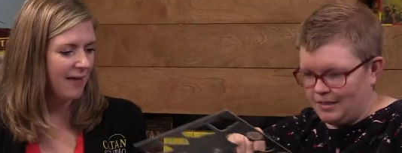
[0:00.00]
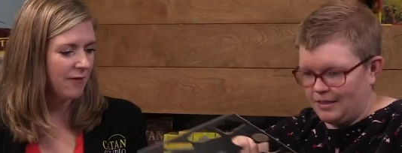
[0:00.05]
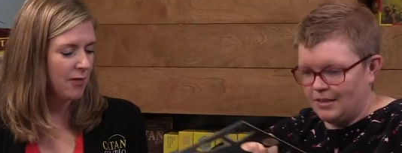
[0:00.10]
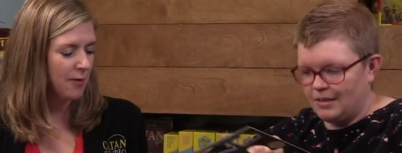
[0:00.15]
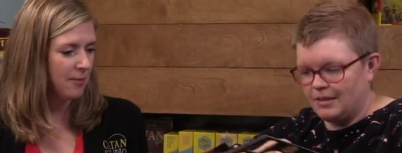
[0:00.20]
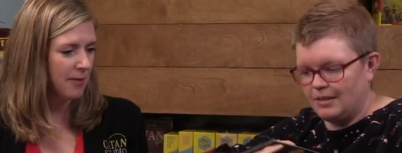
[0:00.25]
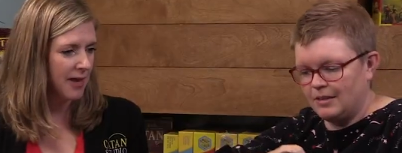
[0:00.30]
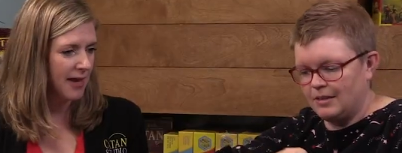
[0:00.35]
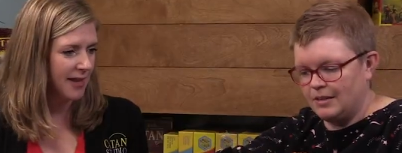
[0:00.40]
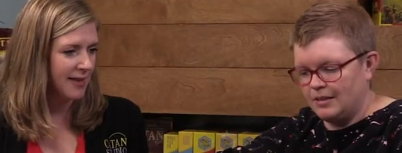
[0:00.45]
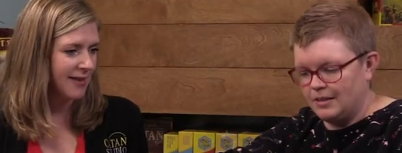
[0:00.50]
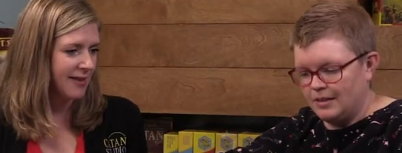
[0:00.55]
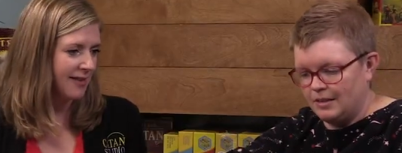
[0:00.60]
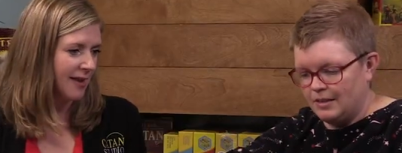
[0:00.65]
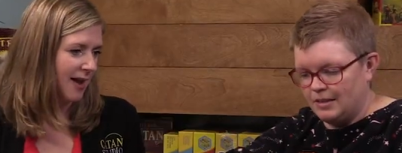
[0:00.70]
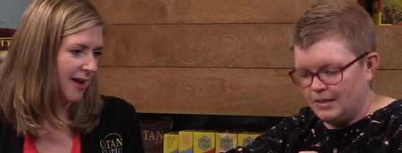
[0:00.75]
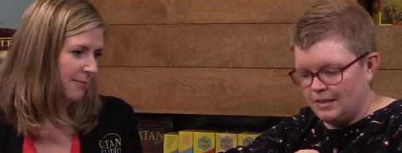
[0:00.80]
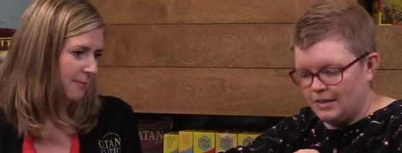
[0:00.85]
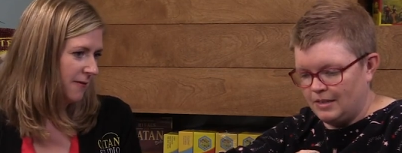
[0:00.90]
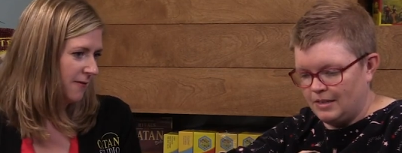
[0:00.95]
Speaker 1: Have
Speaker 2: you played
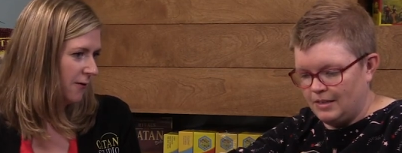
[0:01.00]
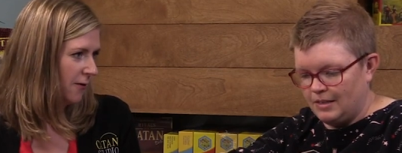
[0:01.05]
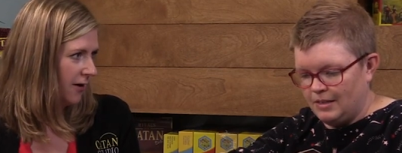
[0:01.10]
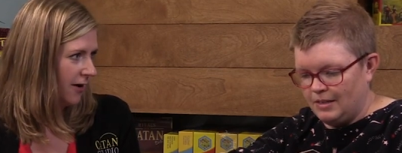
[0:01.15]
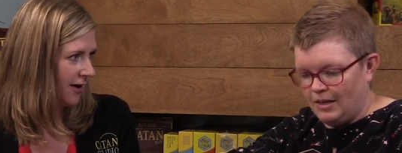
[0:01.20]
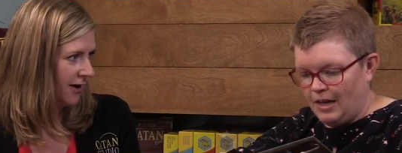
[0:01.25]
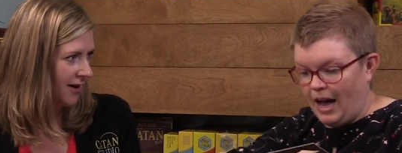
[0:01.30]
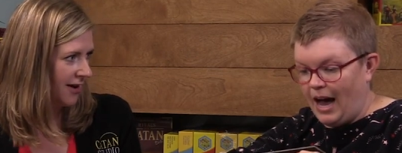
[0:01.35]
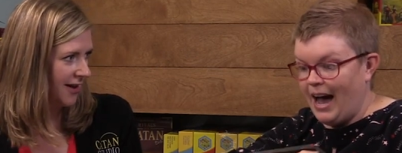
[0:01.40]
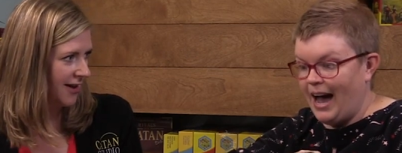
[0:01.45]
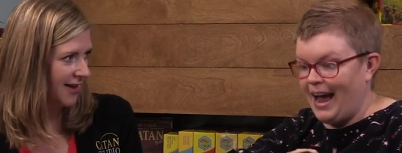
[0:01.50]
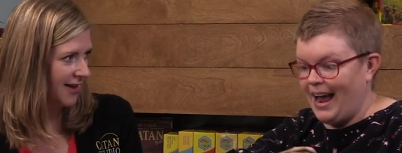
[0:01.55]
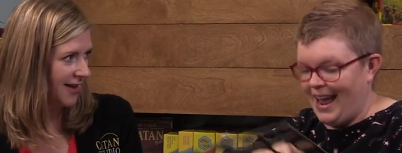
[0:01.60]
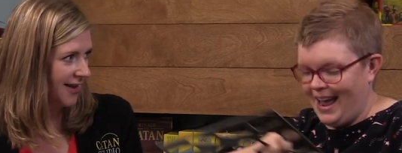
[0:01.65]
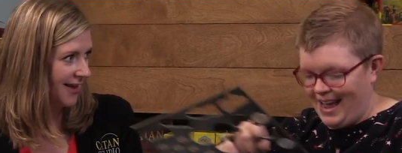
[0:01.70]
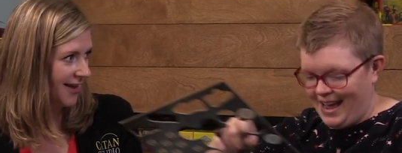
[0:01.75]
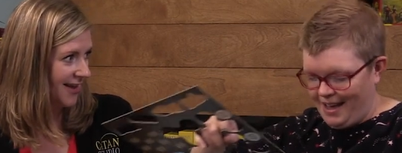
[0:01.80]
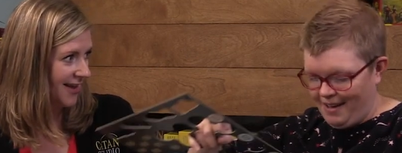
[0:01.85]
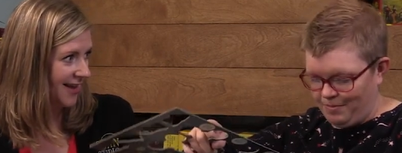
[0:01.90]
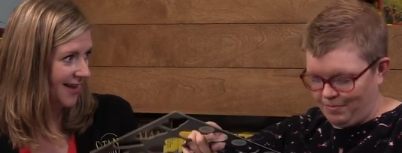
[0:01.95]
Catan before?
Speaker 1: I
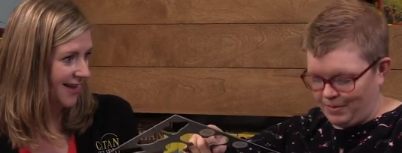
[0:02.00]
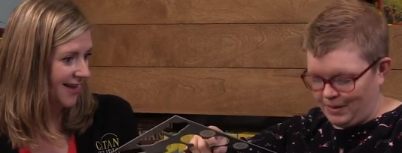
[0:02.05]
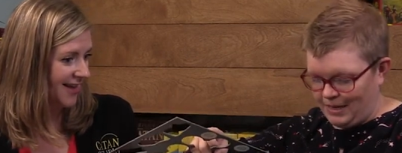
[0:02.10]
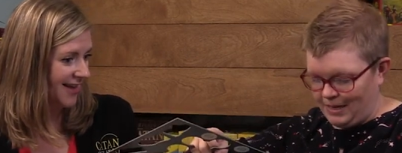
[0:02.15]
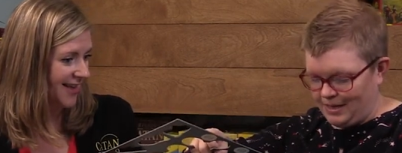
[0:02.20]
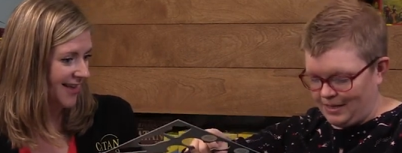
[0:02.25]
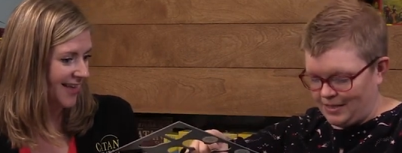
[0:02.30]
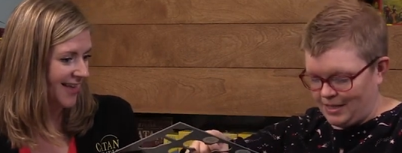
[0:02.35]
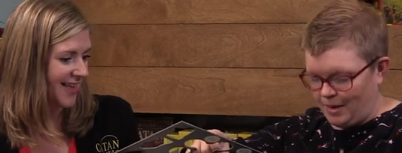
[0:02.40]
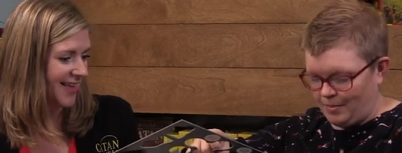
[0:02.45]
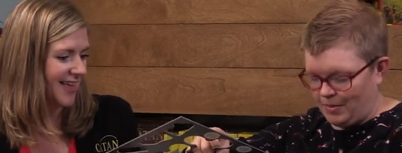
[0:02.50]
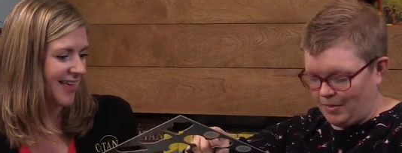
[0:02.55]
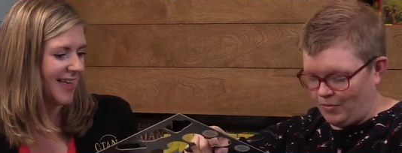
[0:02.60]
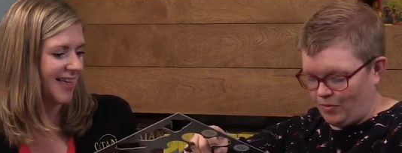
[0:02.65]
have played Catan